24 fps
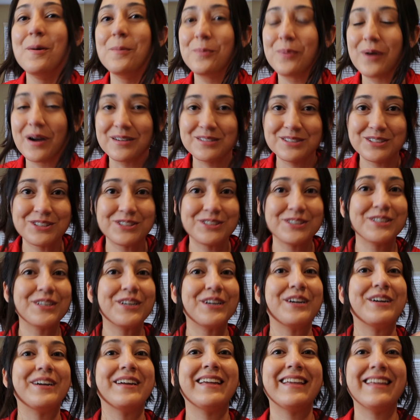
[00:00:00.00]
Brown
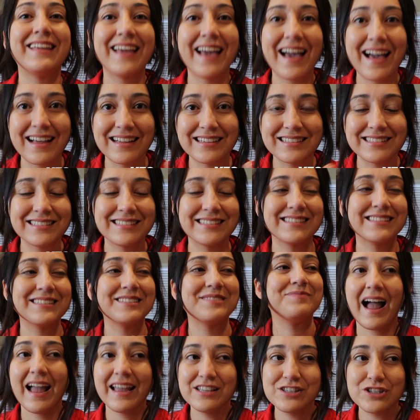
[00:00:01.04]
sugar? Yes.
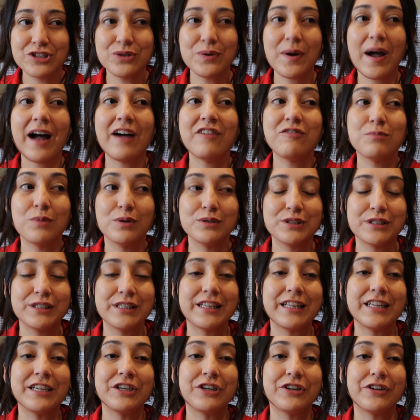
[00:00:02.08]
I do have most of
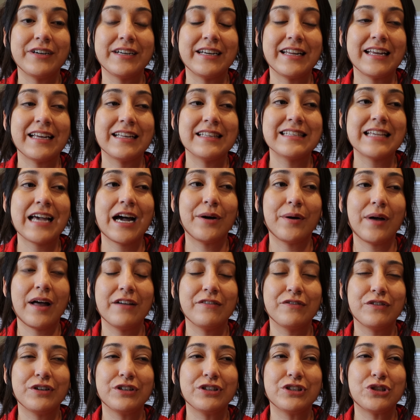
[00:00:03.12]
the ingredients.
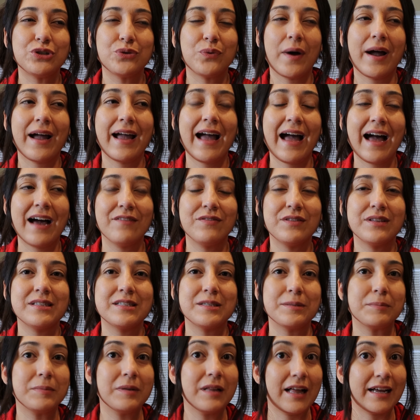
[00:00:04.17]
However, do I have the
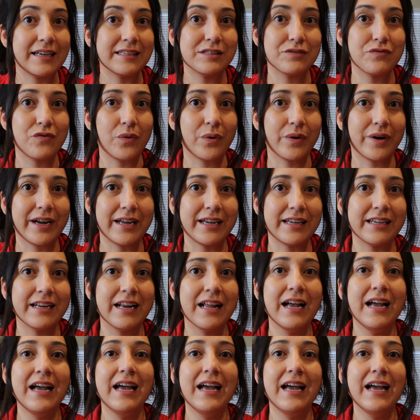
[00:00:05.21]
supplies for it?